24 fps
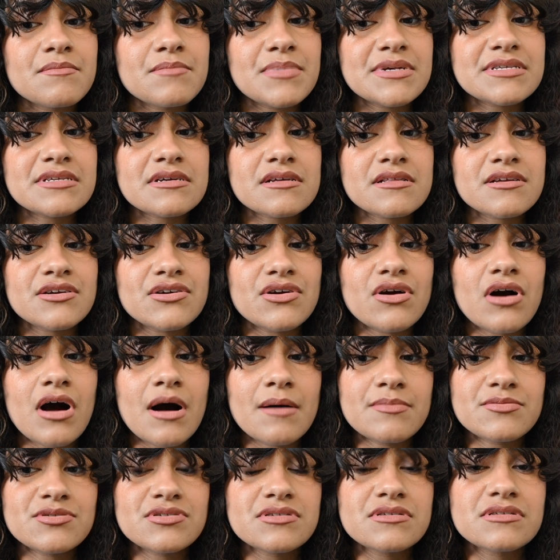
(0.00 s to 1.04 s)
basically your
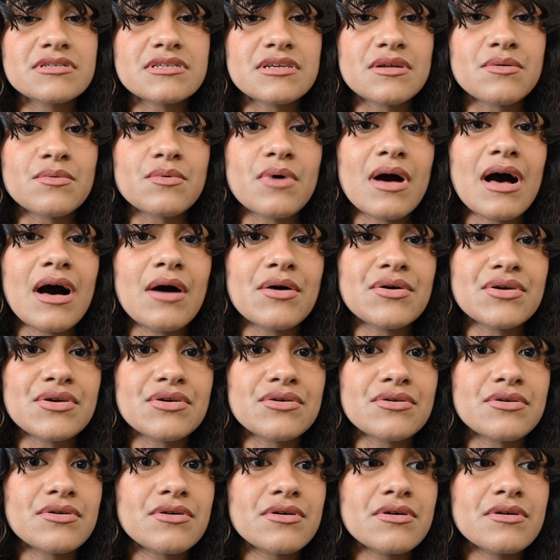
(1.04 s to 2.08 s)
options and how
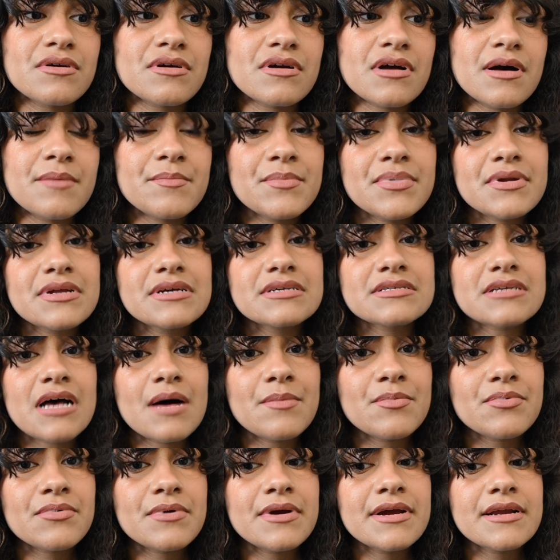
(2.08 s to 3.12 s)
your company is
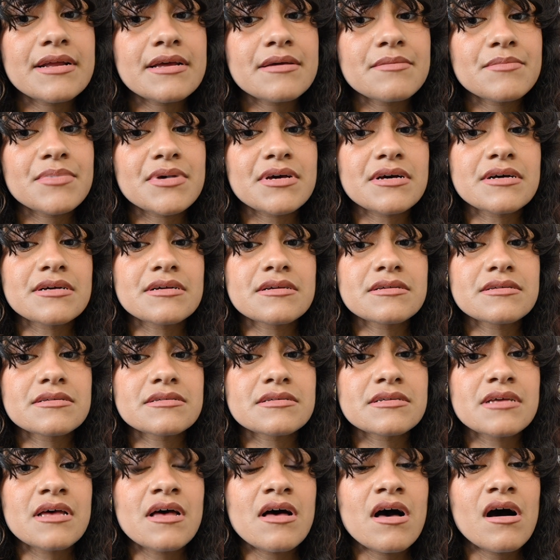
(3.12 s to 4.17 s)
operating,
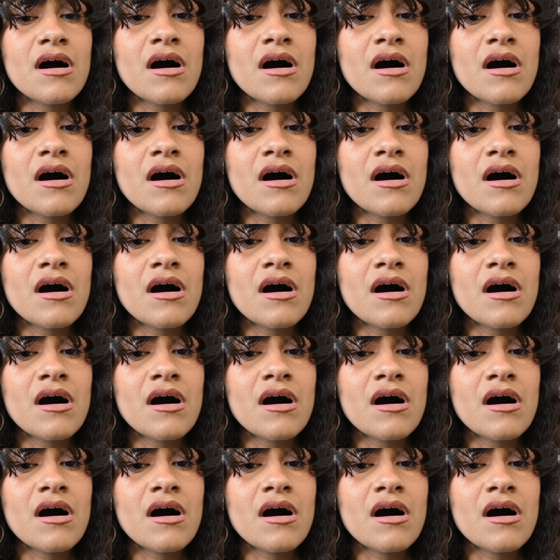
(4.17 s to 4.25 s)
because